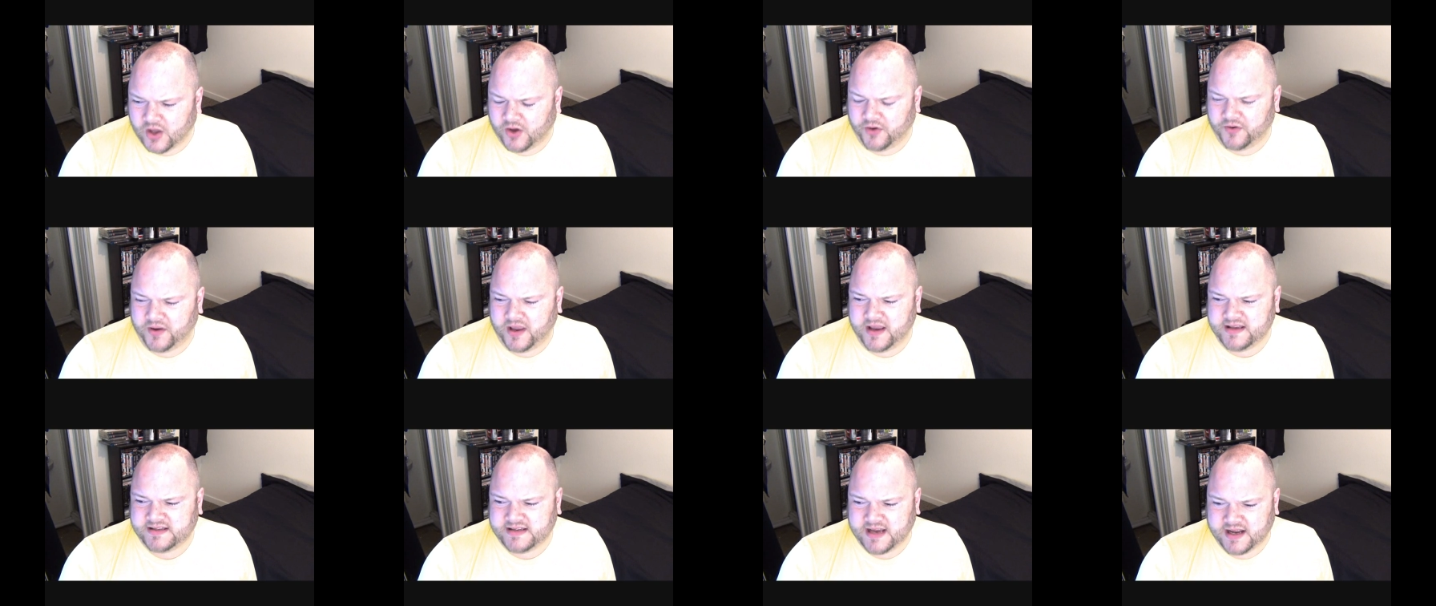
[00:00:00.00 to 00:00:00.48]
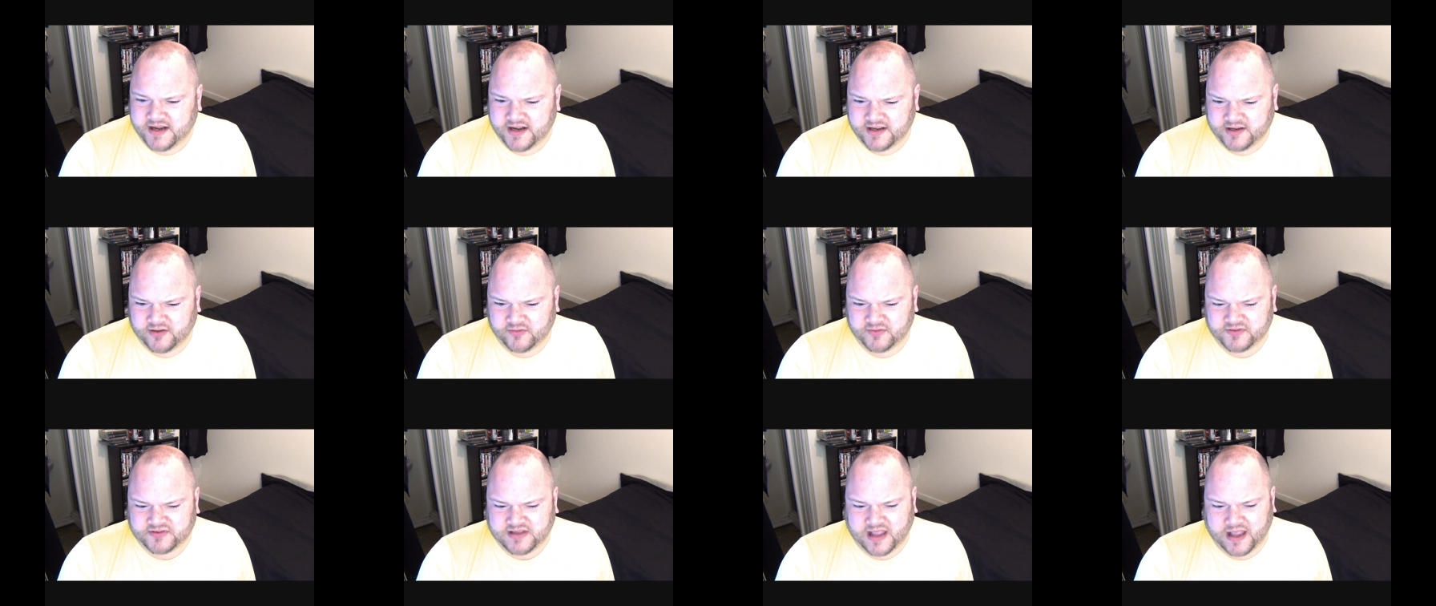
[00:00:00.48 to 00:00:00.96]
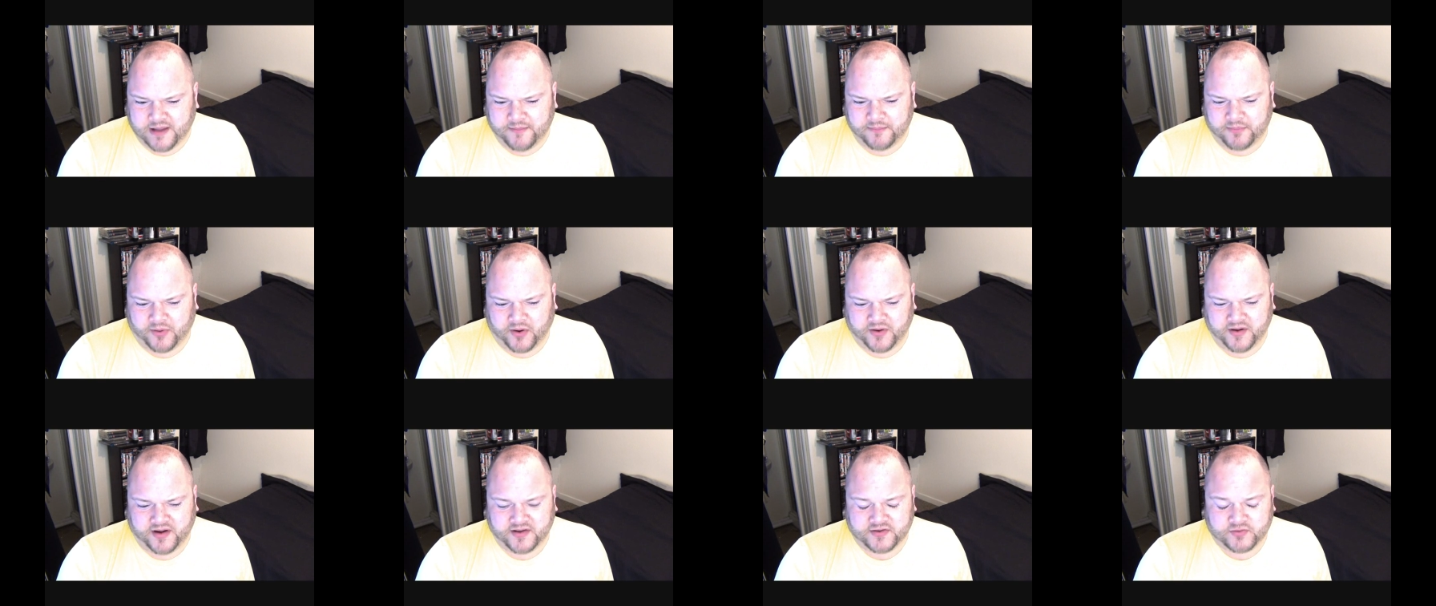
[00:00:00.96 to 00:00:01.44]
on a technical
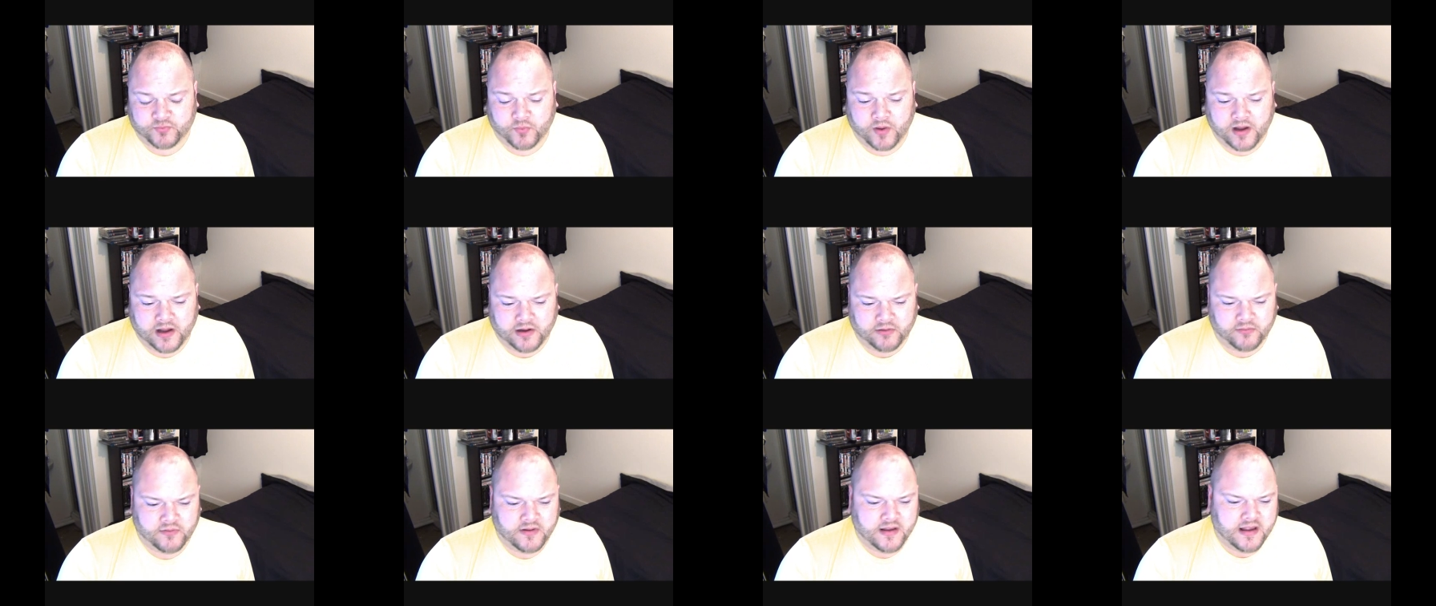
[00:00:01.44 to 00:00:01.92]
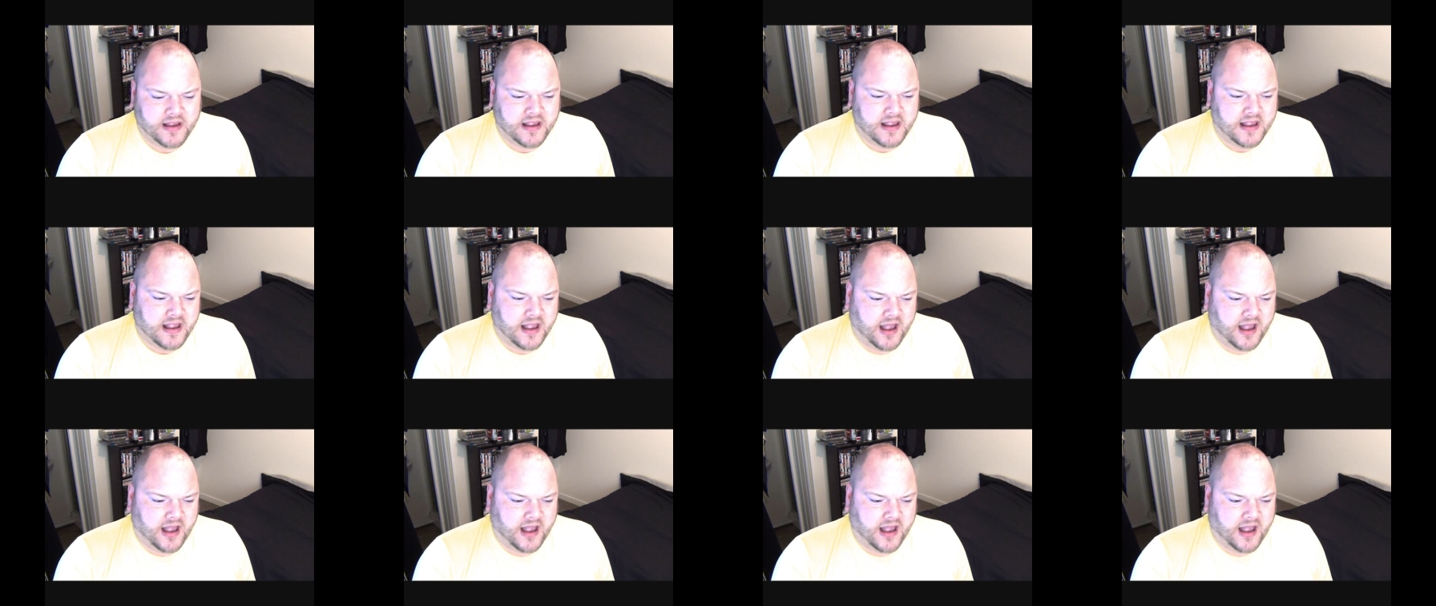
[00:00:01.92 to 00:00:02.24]
standpoint as well,